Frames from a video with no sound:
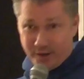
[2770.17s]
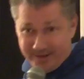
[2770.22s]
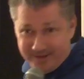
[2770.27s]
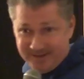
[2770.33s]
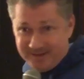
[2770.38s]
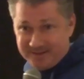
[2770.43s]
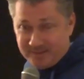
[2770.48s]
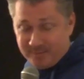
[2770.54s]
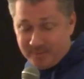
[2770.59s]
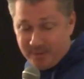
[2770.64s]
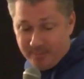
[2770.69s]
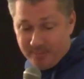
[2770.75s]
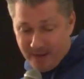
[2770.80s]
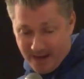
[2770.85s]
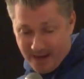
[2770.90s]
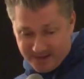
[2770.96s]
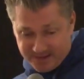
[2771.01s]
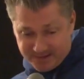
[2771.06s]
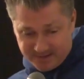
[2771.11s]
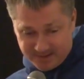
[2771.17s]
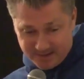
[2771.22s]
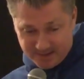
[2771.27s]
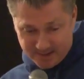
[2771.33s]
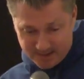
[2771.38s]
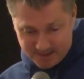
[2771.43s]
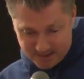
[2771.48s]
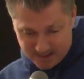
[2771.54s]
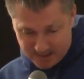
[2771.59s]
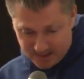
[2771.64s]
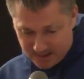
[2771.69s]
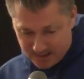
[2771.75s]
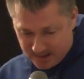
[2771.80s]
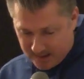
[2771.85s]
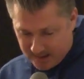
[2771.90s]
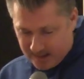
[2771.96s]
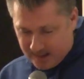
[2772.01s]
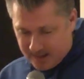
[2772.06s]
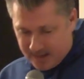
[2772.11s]
good. Some of the best.
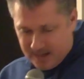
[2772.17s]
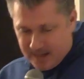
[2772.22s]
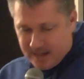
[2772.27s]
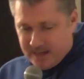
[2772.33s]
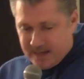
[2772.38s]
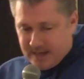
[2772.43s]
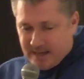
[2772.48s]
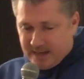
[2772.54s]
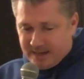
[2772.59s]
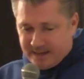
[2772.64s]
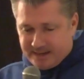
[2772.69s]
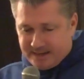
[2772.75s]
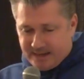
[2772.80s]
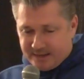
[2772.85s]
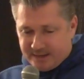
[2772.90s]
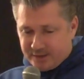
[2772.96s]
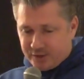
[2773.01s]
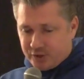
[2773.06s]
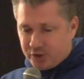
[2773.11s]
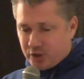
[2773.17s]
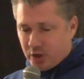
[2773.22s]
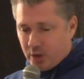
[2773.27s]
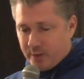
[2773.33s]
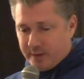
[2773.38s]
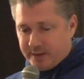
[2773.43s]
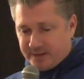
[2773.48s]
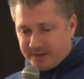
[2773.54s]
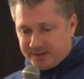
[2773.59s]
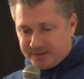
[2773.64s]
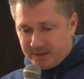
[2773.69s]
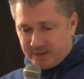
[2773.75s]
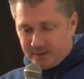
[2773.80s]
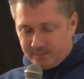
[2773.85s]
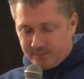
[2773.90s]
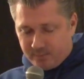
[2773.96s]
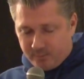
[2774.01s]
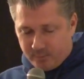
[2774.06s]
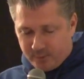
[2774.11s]
And at the end of the show, he does
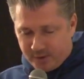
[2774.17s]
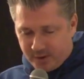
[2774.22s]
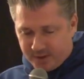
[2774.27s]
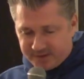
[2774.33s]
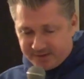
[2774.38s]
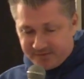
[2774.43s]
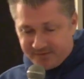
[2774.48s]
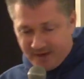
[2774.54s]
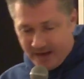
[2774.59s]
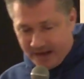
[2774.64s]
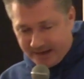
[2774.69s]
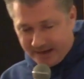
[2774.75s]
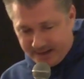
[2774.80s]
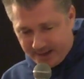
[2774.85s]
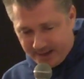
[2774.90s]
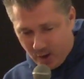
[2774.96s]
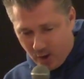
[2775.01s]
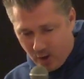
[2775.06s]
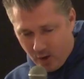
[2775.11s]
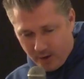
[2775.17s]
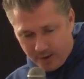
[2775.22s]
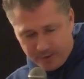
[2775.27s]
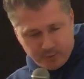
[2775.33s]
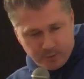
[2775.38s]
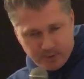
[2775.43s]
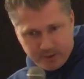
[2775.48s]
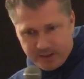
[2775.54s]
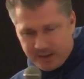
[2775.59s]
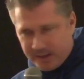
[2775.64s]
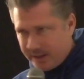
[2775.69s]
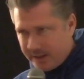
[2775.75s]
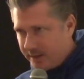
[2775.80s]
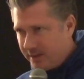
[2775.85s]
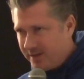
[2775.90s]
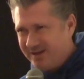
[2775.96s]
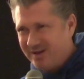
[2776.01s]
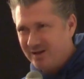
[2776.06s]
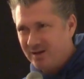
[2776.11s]
what he calls a vanity card, where
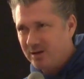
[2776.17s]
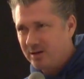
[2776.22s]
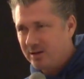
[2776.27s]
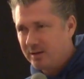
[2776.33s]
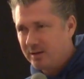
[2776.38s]
he